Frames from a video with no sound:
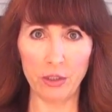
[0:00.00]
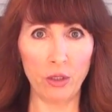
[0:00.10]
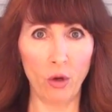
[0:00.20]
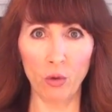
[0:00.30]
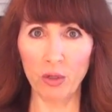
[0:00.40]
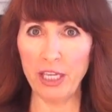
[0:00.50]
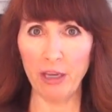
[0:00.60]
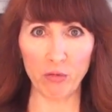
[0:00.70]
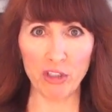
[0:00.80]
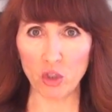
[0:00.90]
No
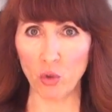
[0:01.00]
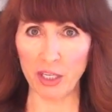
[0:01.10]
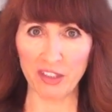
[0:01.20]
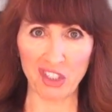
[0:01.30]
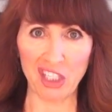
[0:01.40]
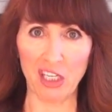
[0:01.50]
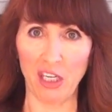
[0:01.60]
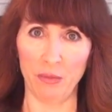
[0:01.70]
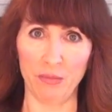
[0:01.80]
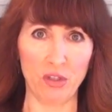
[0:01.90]
get-rich-quick
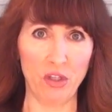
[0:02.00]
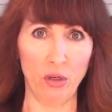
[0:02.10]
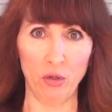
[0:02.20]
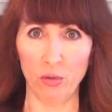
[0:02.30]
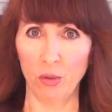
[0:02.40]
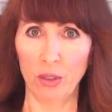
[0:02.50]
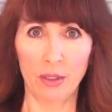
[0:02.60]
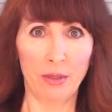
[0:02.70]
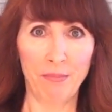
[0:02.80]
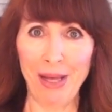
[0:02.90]
schemes, no
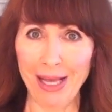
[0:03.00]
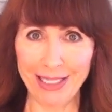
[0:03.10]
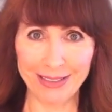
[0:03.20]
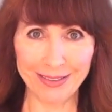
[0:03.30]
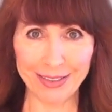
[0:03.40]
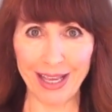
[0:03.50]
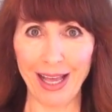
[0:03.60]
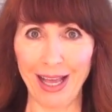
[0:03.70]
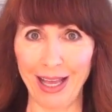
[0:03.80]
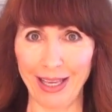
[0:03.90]
pie in the
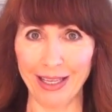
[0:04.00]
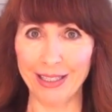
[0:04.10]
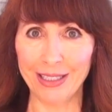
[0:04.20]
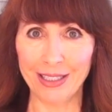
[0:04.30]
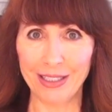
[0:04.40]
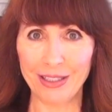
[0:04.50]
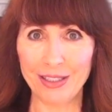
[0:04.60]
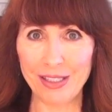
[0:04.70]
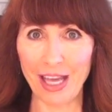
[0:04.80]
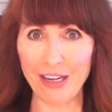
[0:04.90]
sky.
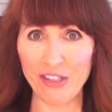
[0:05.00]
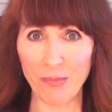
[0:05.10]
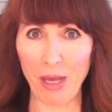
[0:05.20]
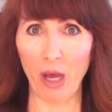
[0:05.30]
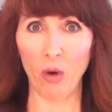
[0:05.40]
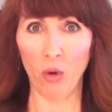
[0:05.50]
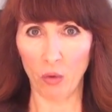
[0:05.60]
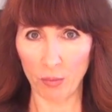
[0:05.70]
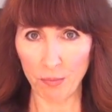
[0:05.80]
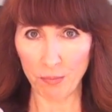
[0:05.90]
Saturn's about
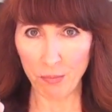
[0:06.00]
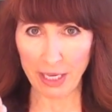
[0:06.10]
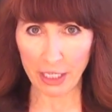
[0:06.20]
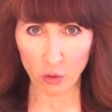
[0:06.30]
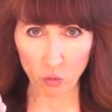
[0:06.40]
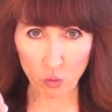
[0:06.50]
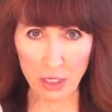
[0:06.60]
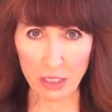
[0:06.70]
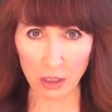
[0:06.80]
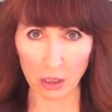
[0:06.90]
making it
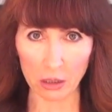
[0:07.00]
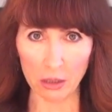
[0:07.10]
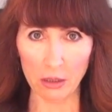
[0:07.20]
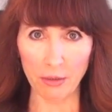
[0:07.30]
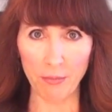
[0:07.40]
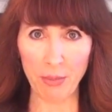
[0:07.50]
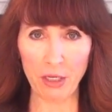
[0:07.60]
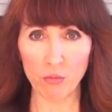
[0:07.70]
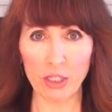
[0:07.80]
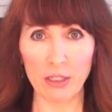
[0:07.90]
real,
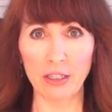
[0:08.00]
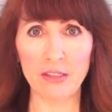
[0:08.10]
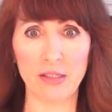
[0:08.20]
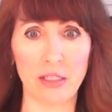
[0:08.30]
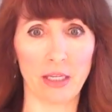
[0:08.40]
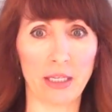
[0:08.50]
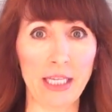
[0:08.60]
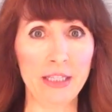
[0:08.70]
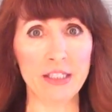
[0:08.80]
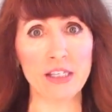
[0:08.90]
being realistic.
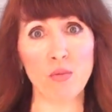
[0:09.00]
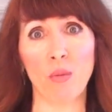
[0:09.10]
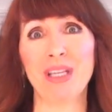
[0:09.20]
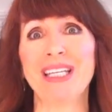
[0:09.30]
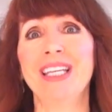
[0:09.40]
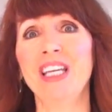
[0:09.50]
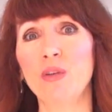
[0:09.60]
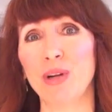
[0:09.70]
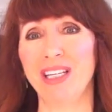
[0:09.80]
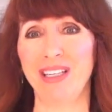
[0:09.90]
And this is what we
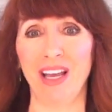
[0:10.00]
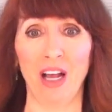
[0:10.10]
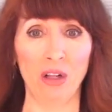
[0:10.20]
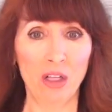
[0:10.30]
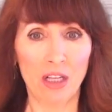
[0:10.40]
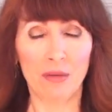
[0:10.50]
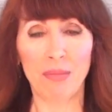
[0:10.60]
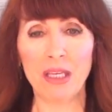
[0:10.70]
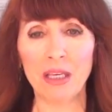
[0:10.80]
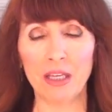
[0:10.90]
need right now
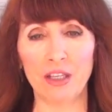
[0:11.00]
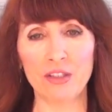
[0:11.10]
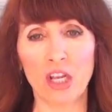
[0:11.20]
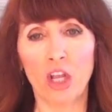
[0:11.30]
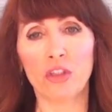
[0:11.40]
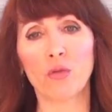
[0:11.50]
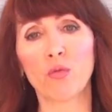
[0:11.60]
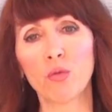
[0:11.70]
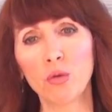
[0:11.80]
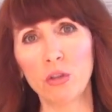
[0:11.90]
because the
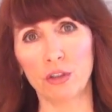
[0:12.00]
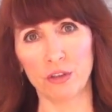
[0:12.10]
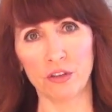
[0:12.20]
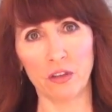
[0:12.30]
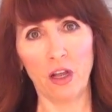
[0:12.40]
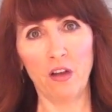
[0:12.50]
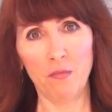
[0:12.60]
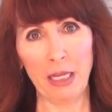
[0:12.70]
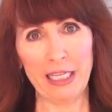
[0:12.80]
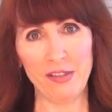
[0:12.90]
rulers
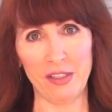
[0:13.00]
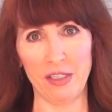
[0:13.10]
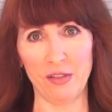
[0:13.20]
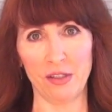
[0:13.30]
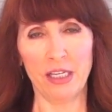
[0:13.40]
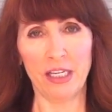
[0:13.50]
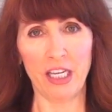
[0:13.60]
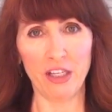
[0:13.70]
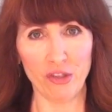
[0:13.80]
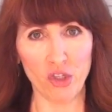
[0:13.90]
of Pisces
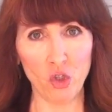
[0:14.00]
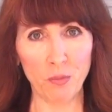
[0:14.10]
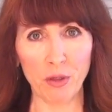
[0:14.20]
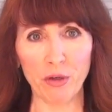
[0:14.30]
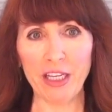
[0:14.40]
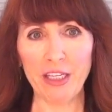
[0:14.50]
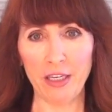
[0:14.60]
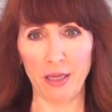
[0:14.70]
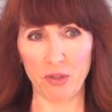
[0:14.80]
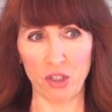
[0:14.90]
is Jupiter
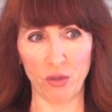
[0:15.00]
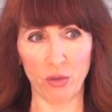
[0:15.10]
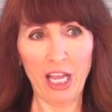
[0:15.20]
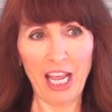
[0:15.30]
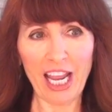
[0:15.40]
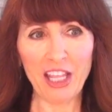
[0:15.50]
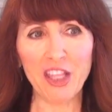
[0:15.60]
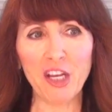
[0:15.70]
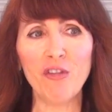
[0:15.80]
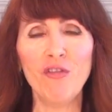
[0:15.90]
and Neptune,
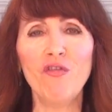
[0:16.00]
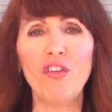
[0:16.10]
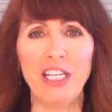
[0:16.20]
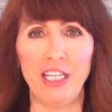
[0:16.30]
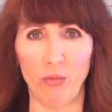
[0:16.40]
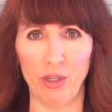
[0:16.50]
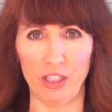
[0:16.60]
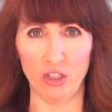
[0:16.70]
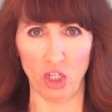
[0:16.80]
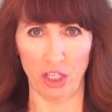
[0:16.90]
and they're fighting
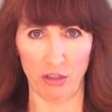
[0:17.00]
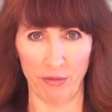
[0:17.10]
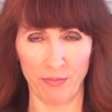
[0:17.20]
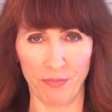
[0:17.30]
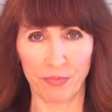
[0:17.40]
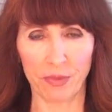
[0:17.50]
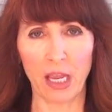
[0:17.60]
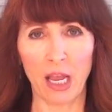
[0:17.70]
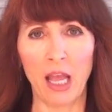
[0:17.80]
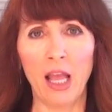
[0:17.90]
with each other.
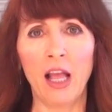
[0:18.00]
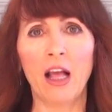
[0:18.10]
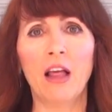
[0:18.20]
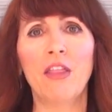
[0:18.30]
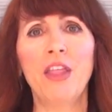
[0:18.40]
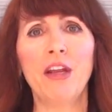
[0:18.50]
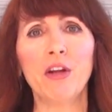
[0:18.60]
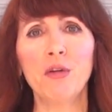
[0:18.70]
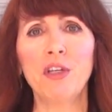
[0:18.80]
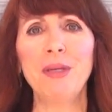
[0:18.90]
They're
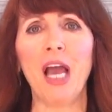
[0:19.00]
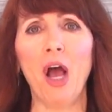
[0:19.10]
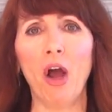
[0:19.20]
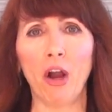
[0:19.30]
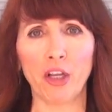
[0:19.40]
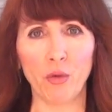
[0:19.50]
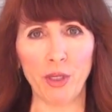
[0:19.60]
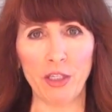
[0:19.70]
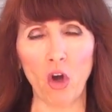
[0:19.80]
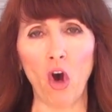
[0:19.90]
going to be
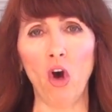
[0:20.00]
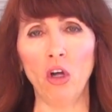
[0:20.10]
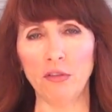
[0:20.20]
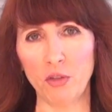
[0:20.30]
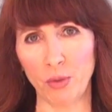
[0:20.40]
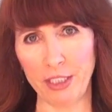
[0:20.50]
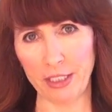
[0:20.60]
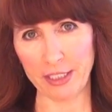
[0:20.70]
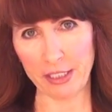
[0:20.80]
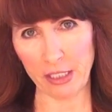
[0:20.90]
arguing all of
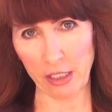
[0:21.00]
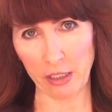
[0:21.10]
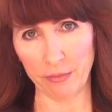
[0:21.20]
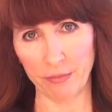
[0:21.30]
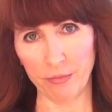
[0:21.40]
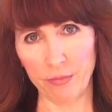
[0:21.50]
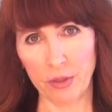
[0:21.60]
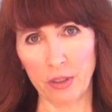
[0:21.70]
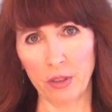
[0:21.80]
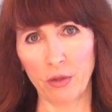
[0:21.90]
2019.
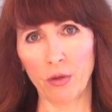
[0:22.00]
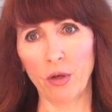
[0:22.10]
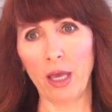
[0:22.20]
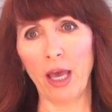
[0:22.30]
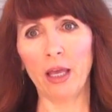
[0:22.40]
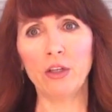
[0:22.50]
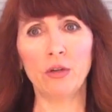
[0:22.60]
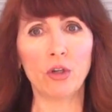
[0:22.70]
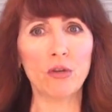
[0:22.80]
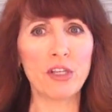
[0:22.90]

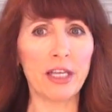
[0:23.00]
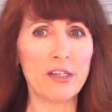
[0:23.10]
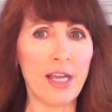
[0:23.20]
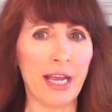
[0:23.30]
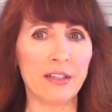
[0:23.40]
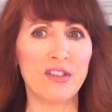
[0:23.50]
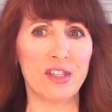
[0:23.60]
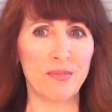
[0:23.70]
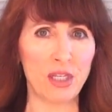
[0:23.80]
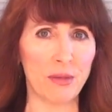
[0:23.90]
It goes exact in
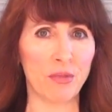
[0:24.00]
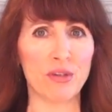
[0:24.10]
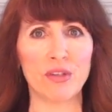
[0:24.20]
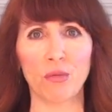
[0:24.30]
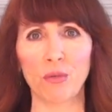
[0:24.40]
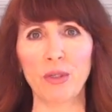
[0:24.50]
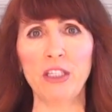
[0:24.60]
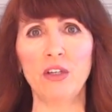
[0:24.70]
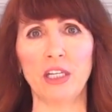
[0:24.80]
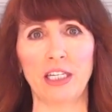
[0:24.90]
September, so we're
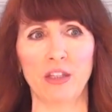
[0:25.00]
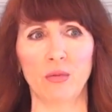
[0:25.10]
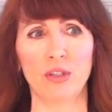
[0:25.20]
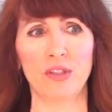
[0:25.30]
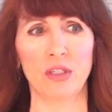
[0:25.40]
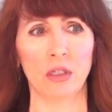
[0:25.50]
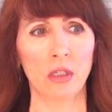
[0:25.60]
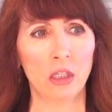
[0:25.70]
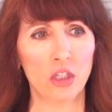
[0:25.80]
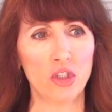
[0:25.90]
really not out of the woods till
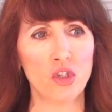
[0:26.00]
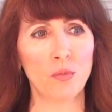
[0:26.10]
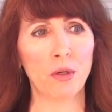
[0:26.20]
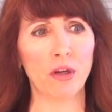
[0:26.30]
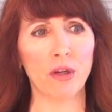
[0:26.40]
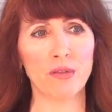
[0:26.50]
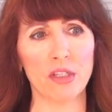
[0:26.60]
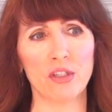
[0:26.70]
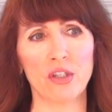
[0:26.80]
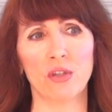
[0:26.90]
Jupiter goes
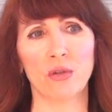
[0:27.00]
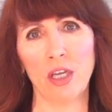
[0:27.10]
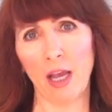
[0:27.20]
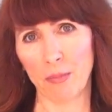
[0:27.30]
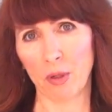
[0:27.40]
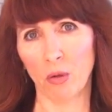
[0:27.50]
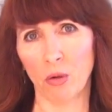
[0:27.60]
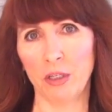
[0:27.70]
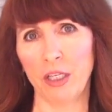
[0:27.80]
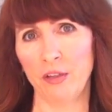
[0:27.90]
into
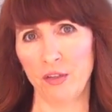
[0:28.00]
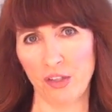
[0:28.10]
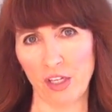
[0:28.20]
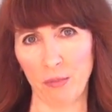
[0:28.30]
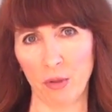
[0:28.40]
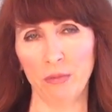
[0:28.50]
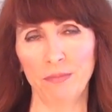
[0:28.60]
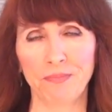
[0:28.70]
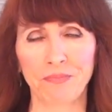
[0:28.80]
Capricorn in December,